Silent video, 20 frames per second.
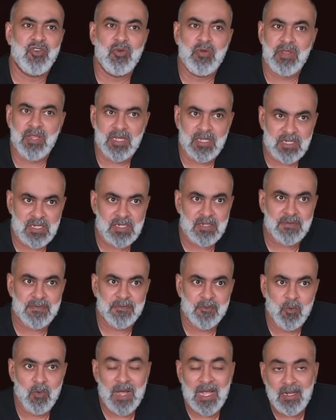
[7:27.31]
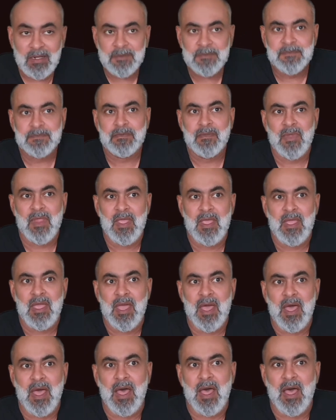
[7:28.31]
this? Well,
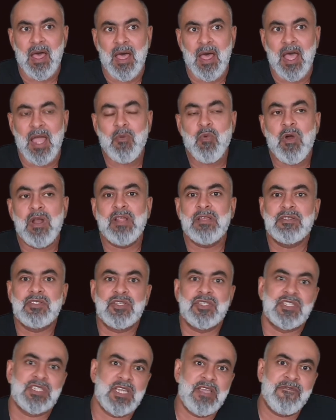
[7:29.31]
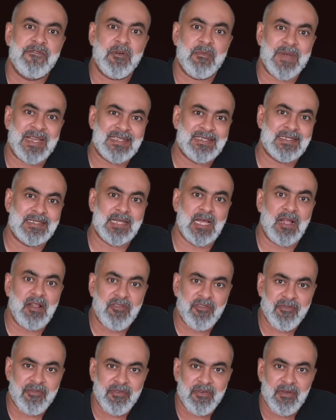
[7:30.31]
I wanted to see for
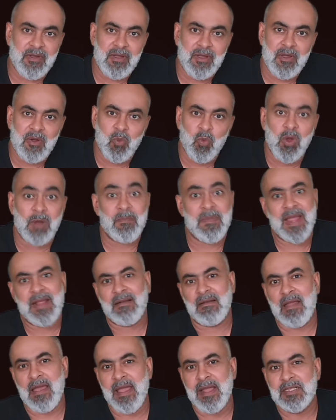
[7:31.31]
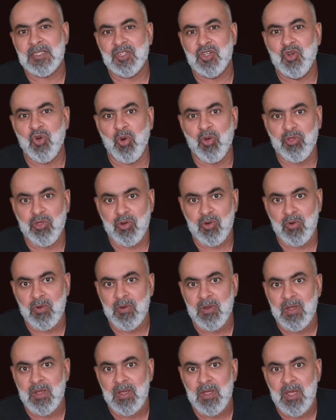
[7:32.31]
myself what my clients go through,
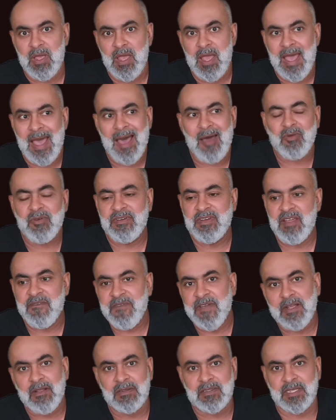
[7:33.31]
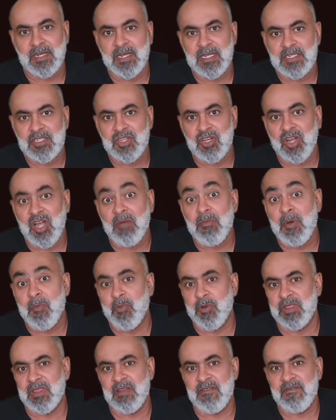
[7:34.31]
how difficult it is to come up
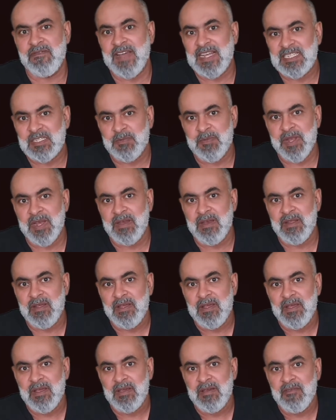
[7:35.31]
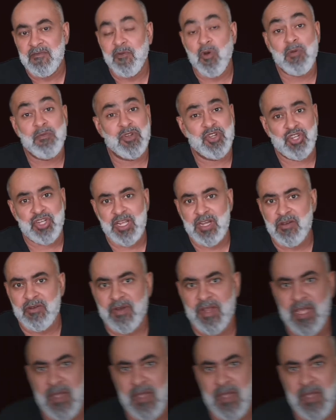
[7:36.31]
with investment for machinery.